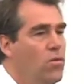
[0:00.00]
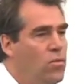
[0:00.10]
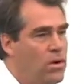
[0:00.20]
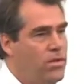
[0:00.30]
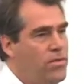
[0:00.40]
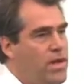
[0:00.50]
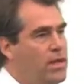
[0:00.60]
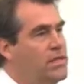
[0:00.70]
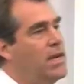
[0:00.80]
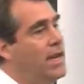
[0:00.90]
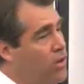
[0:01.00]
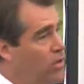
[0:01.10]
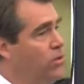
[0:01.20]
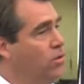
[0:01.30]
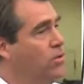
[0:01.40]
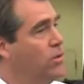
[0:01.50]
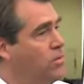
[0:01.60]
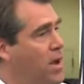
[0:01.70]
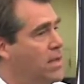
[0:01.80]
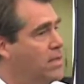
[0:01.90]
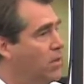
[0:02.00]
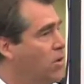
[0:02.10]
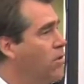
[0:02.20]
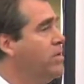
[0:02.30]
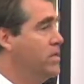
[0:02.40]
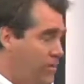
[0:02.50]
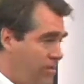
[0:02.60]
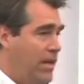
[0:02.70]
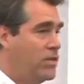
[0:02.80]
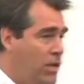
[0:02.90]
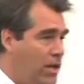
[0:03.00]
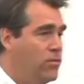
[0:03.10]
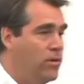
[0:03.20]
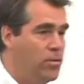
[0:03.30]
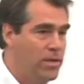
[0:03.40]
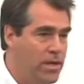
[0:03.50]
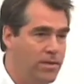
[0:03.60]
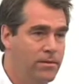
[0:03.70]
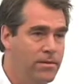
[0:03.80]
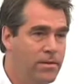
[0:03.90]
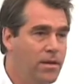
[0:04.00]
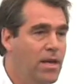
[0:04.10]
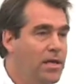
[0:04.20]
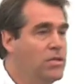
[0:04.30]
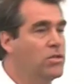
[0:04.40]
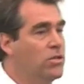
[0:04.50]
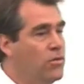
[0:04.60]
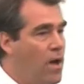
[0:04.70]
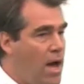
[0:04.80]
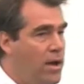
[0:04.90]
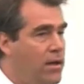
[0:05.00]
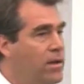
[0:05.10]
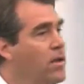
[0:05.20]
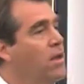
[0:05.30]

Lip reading: One of the things that I couldn't do at the Boston Globe is affect change from within. It is sclerotic.